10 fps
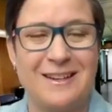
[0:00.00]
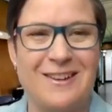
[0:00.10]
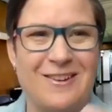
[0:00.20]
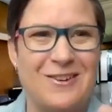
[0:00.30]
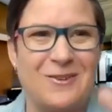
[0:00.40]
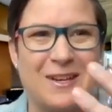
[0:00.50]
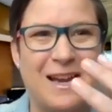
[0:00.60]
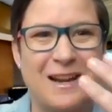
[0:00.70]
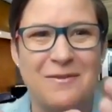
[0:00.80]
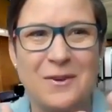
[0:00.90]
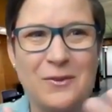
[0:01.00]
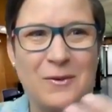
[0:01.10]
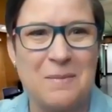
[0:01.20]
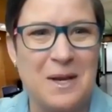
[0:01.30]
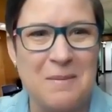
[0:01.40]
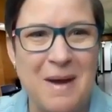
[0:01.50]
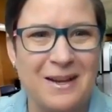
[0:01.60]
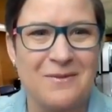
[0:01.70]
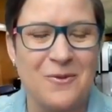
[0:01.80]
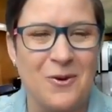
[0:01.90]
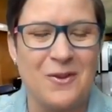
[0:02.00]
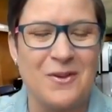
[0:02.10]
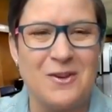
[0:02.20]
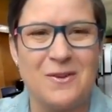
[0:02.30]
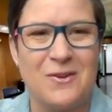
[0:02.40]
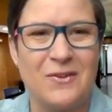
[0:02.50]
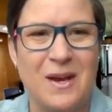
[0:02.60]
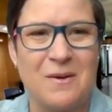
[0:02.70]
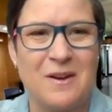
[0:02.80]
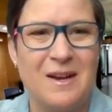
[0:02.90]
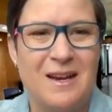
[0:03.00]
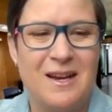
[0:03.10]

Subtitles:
can kind of feel somebody back and forth and you understand,